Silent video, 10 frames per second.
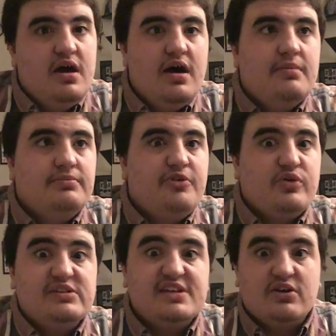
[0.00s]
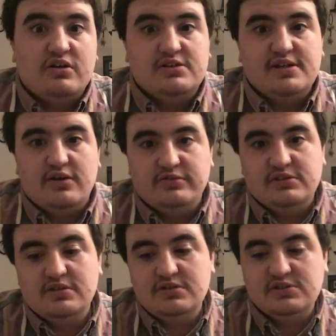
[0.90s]
um, focusing on
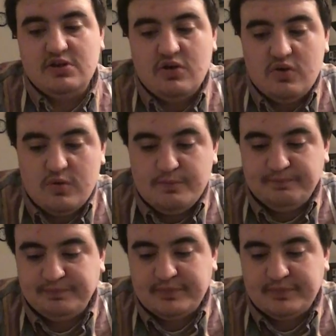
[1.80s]
ourselves. So